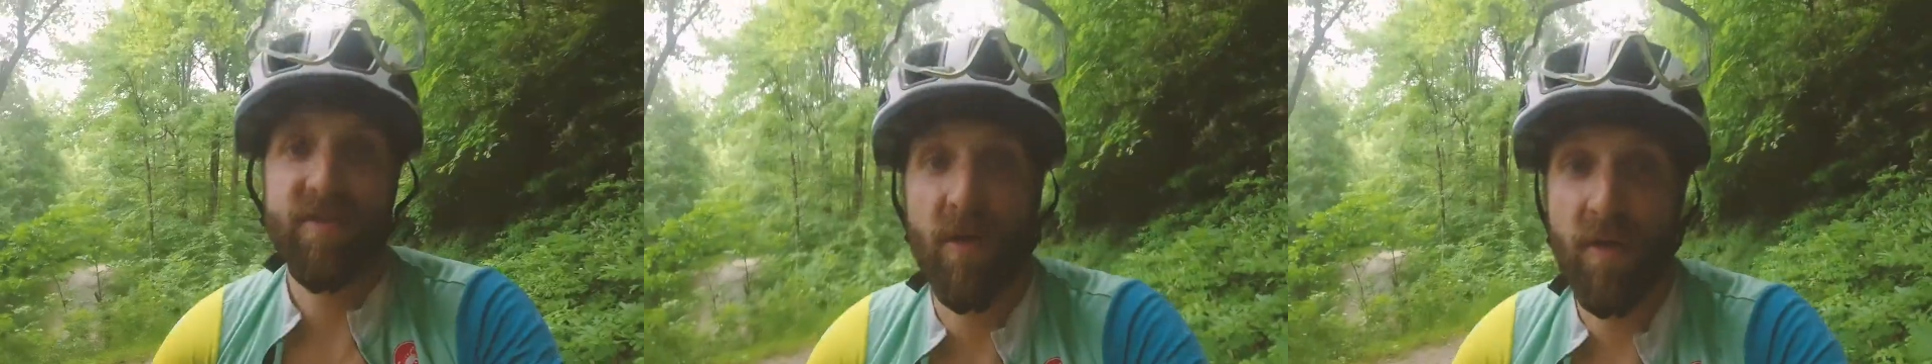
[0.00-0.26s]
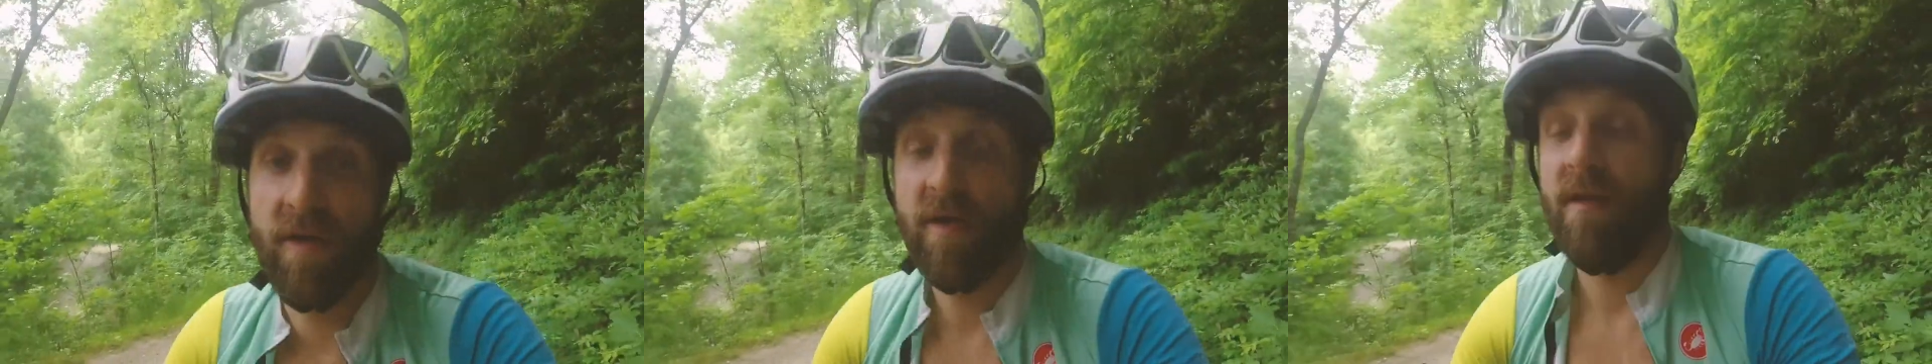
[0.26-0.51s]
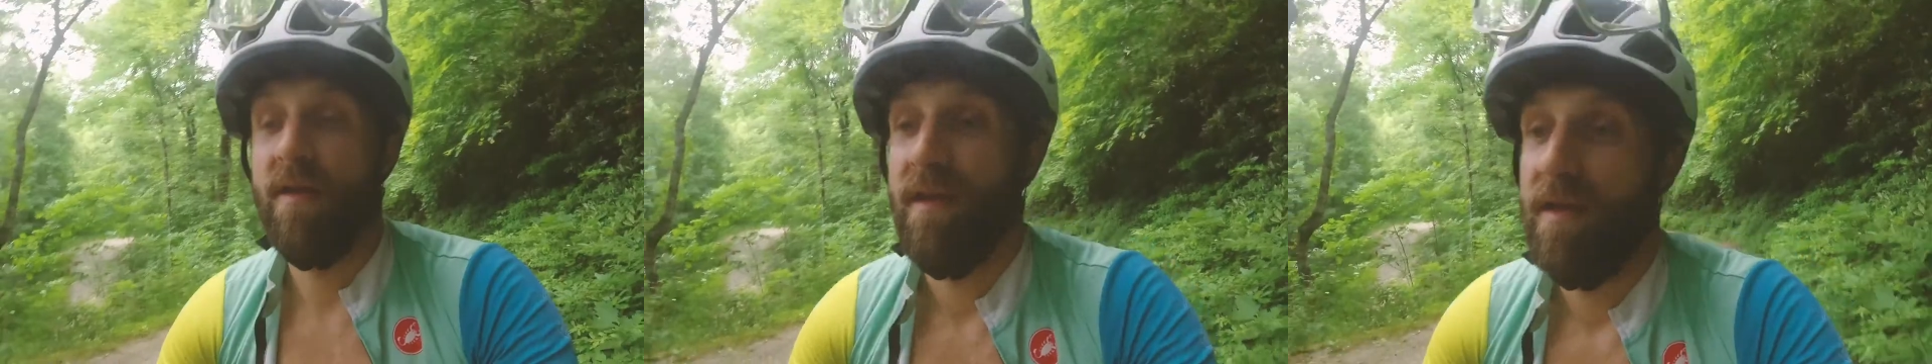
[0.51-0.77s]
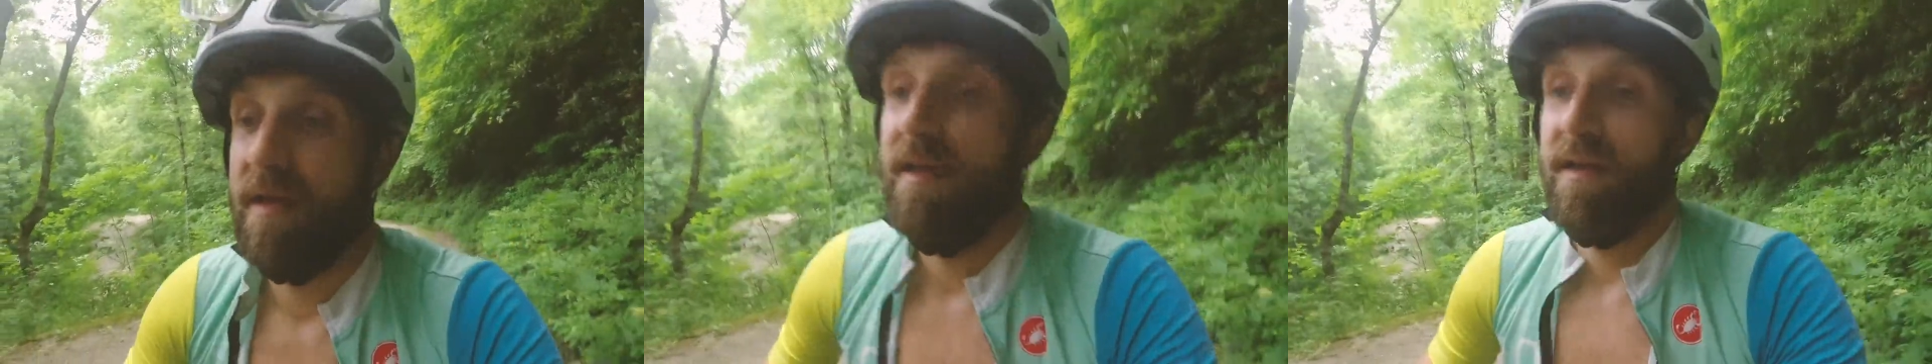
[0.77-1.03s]
So,
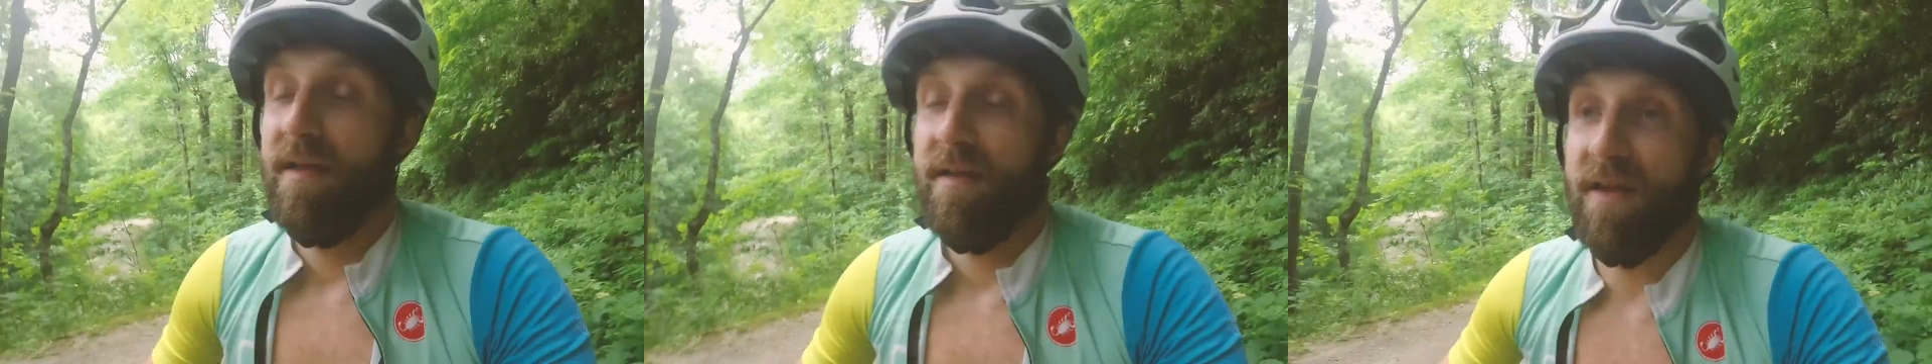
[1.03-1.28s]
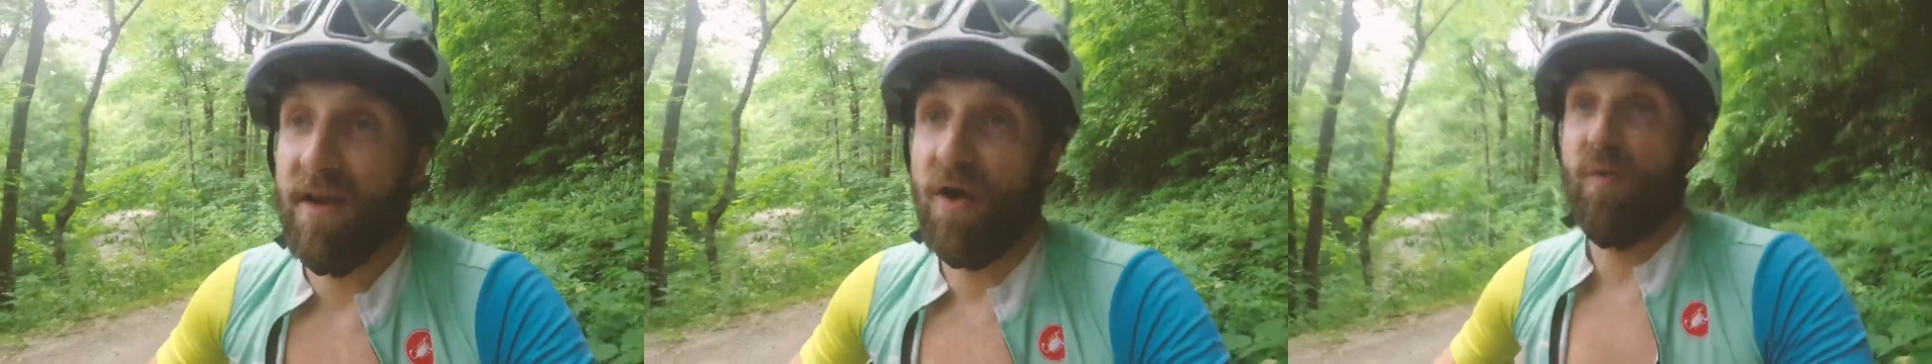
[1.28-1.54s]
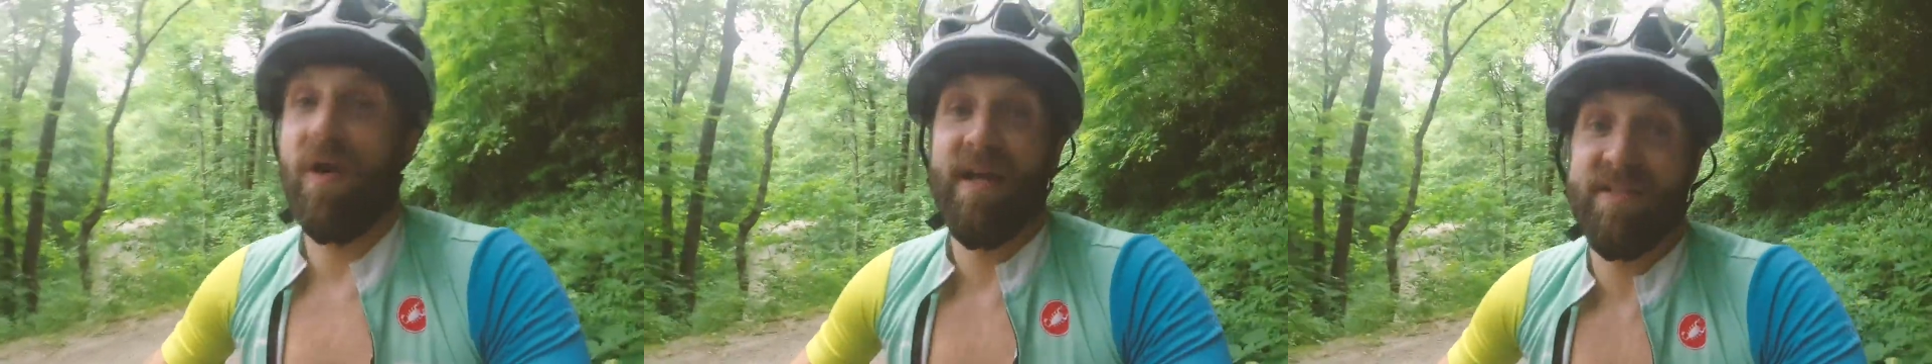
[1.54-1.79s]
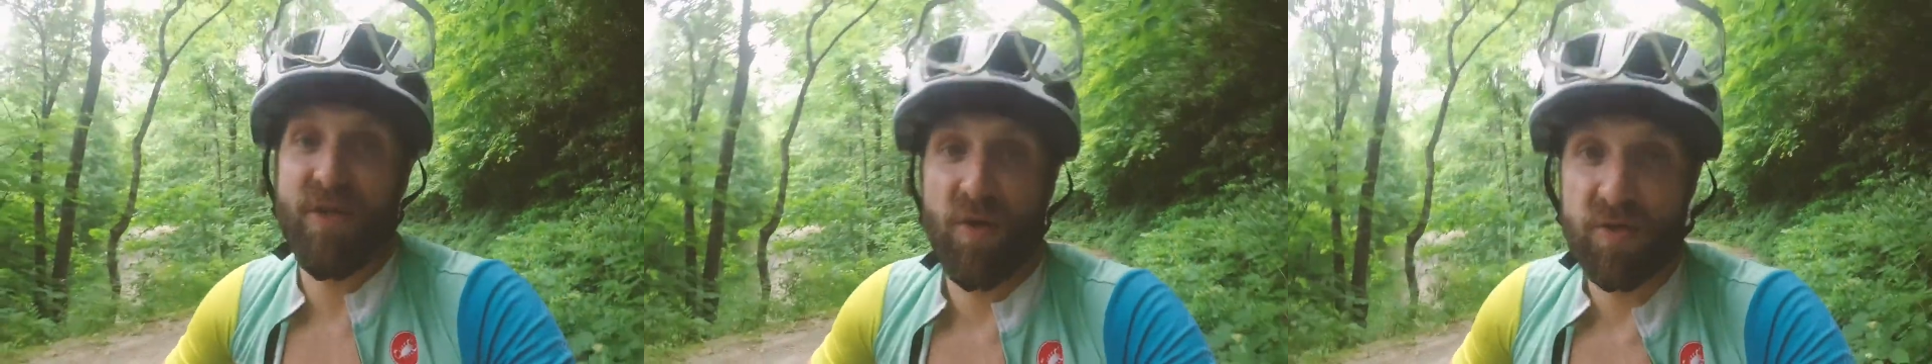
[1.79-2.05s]
not all
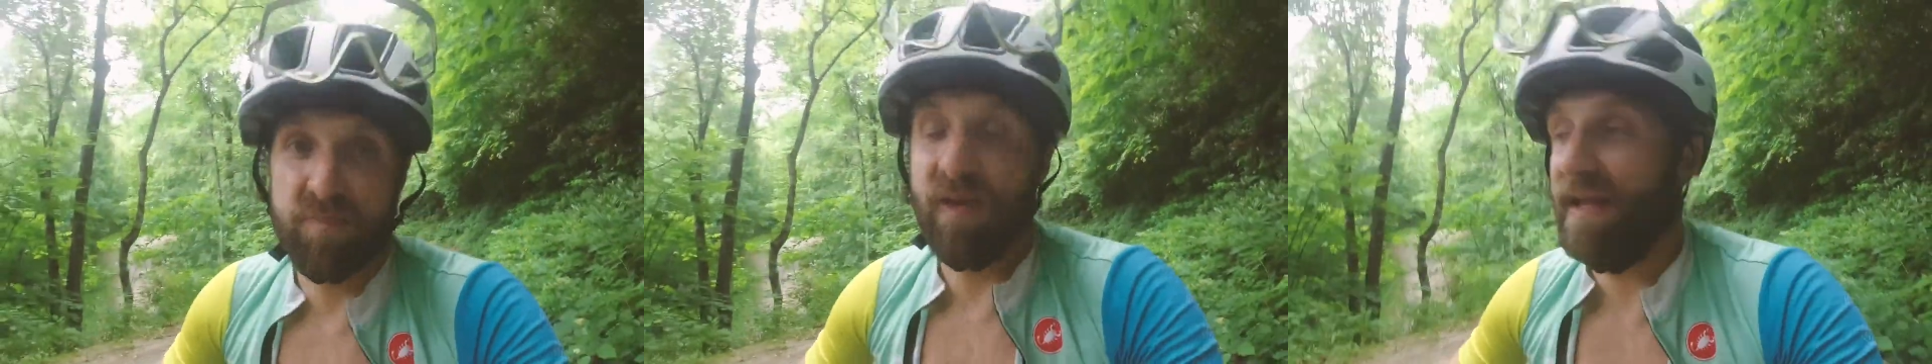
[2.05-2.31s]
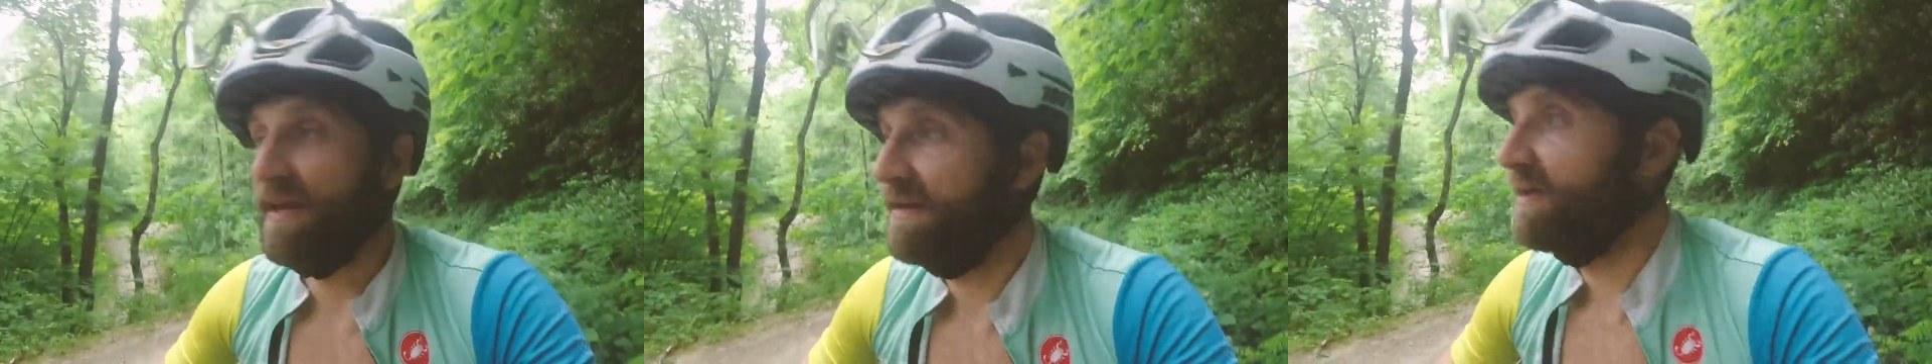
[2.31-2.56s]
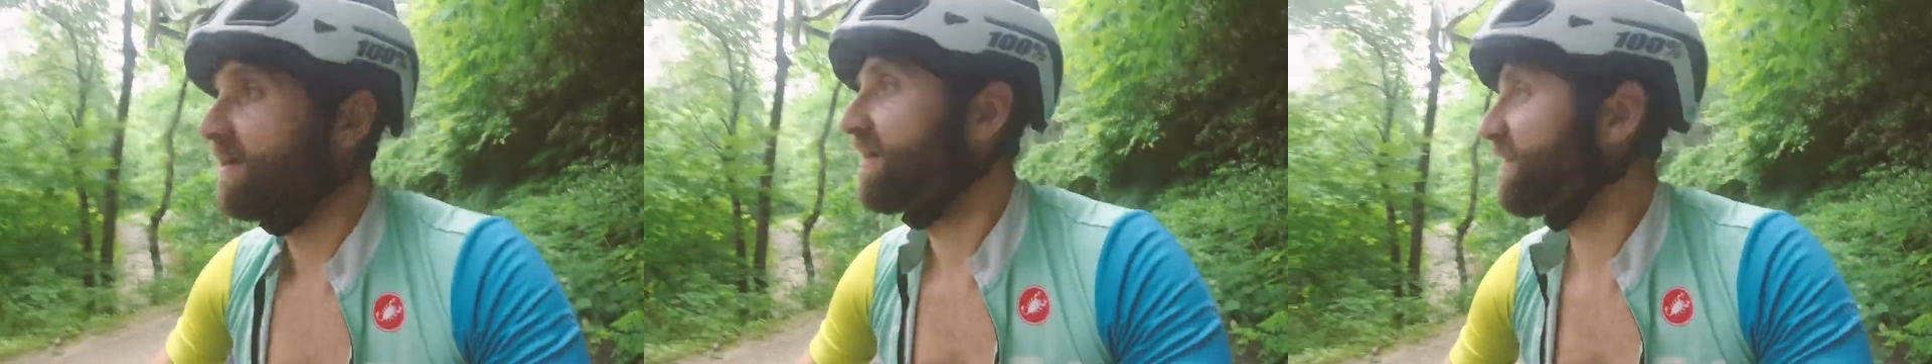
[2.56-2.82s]
rides go as planned.